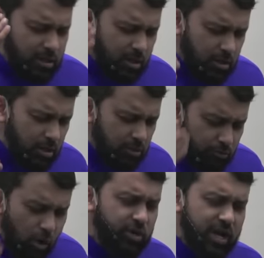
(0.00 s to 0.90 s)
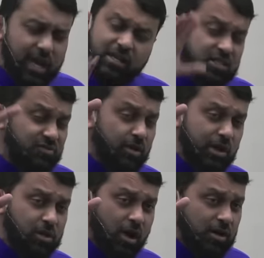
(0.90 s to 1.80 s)
the, the, the road ahead is
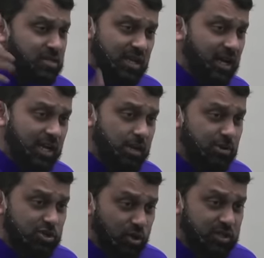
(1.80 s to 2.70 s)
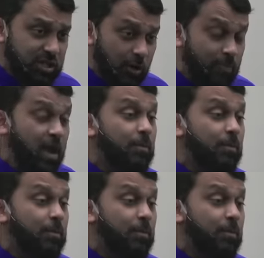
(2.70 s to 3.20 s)
very long, it's not going to be short here.